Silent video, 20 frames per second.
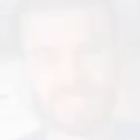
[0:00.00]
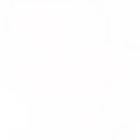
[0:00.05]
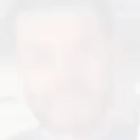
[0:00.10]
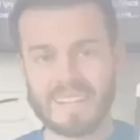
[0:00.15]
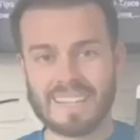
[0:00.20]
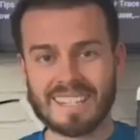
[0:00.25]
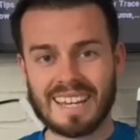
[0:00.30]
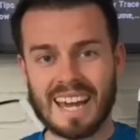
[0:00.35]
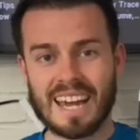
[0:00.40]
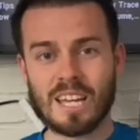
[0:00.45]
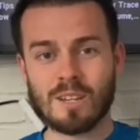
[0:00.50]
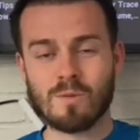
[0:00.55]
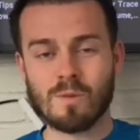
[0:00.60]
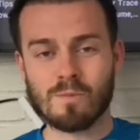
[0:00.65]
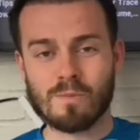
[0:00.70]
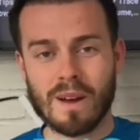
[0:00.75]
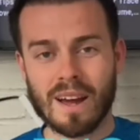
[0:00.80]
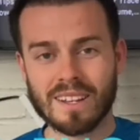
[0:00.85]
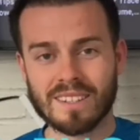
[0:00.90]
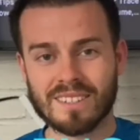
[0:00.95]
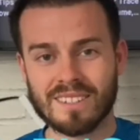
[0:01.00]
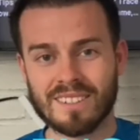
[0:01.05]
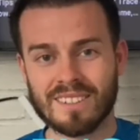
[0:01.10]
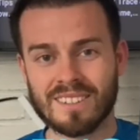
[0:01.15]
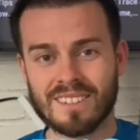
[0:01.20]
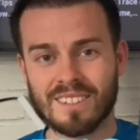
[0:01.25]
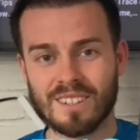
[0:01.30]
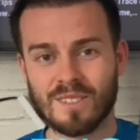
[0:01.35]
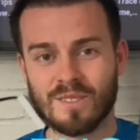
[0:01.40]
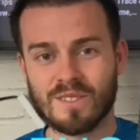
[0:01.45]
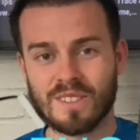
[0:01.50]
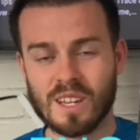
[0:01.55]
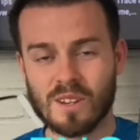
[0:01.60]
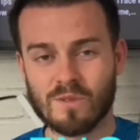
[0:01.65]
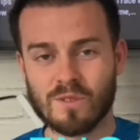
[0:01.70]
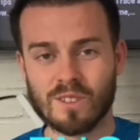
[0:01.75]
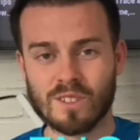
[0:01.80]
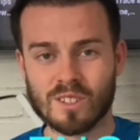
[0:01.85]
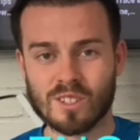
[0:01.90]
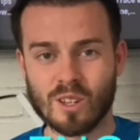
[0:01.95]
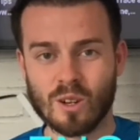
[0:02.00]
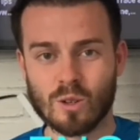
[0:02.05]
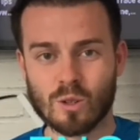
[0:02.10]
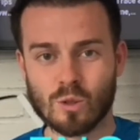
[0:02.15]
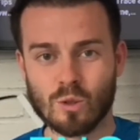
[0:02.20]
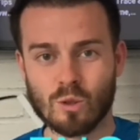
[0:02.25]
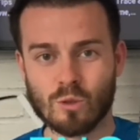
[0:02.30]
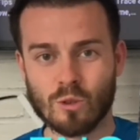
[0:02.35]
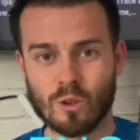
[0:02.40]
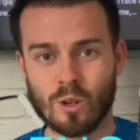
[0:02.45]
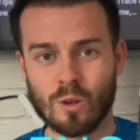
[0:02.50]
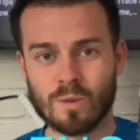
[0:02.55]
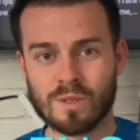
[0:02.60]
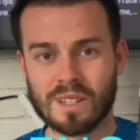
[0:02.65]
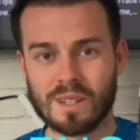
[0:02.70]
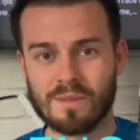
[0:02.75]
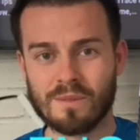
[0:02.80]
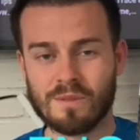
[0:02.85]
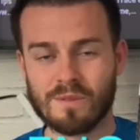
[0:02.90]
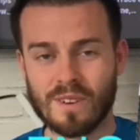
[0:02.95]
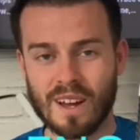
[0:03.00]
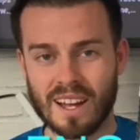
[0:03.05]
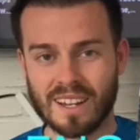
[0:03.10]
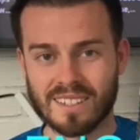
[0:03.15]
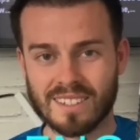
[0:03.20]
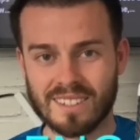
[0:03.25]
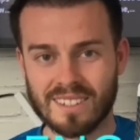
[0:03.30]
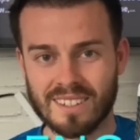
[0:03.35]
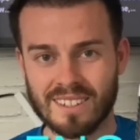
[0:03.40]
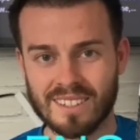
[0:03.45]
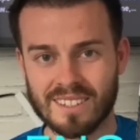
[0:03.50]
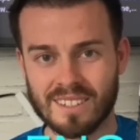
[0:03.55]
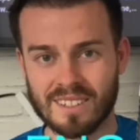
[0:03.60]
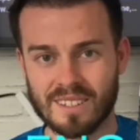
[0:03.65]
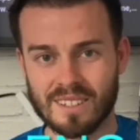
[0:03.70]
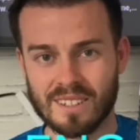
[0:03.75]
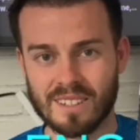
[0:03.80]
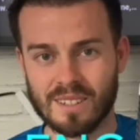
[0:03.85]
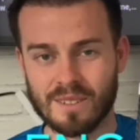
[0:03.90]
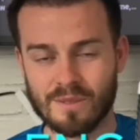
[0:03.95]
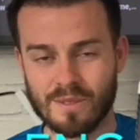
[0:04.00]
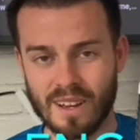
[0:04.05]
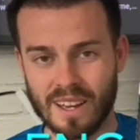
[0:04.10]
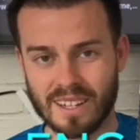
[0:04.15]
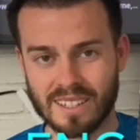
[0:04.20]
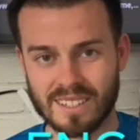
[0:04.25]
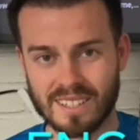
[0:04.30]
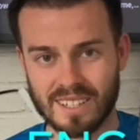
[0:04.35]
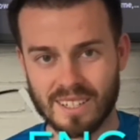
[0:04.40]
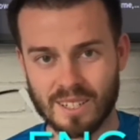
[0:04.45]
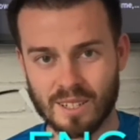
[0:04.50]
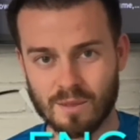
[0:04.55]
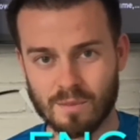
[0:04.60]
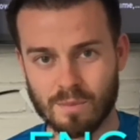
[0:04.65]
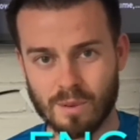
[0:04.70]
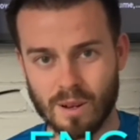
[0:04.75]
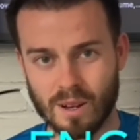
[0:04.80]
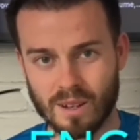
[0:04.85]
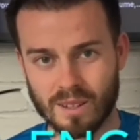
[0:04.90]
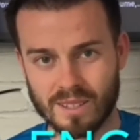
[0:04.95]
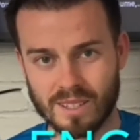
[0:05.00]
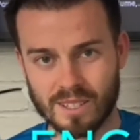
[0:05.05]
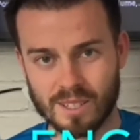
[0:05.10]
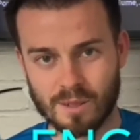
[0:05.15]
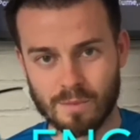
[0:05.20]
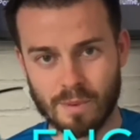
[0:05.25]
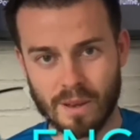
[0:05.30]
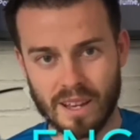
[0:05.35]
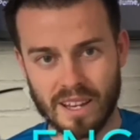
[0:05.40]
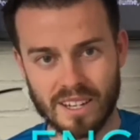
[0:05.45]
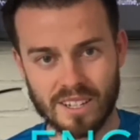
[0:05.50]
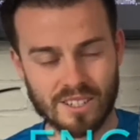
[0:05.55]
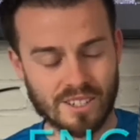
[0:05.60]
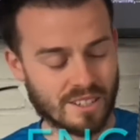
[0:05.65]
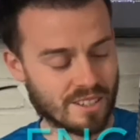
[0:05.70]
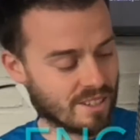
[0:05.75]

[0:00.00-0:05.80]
Engagement patterns of different social groups and factors affecting participation.